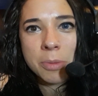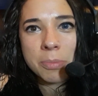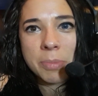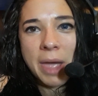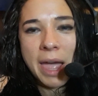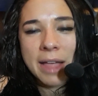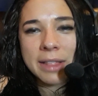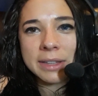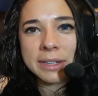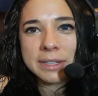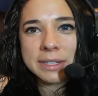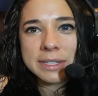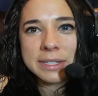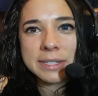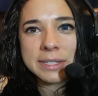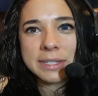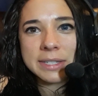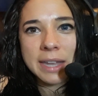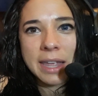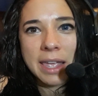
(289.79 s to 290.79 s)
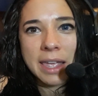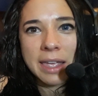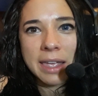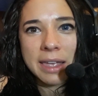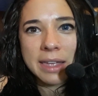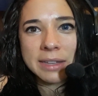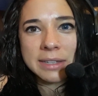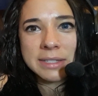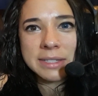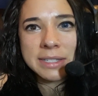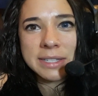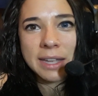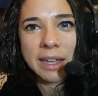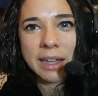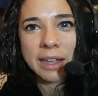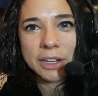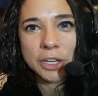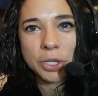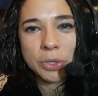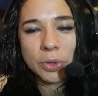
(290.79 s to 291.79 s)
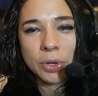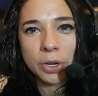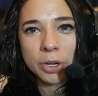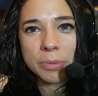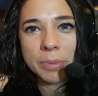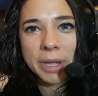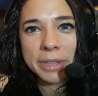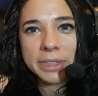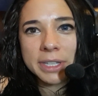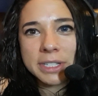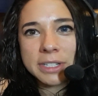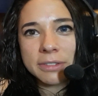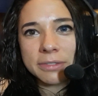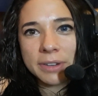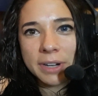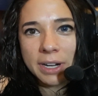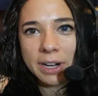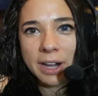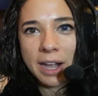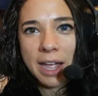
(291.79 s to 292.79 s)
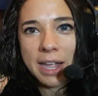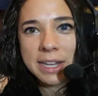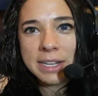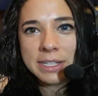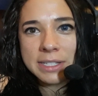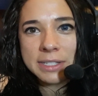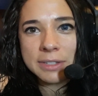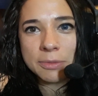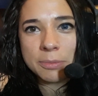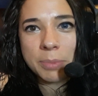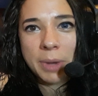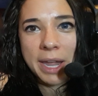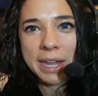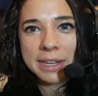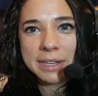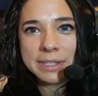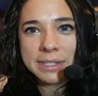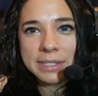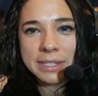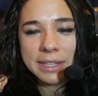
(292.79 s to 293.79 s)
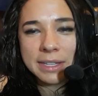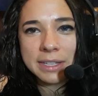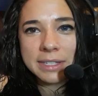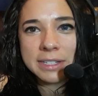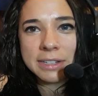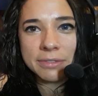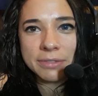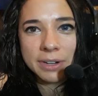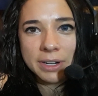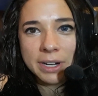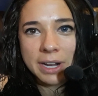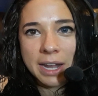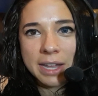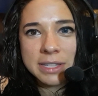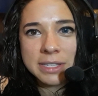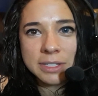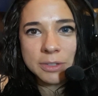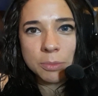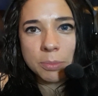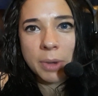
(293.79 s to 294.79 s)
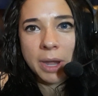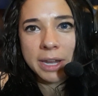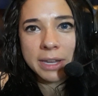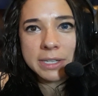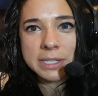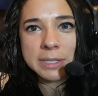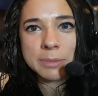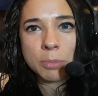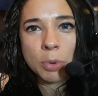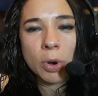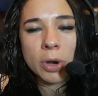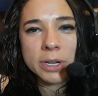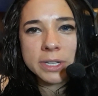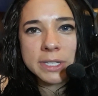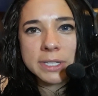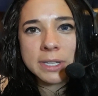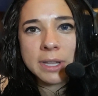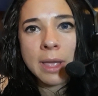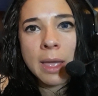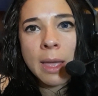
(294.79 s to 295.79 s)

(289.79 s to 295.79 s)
balance, and you learn about the different kinds of bikes and the different kinds of bike sports.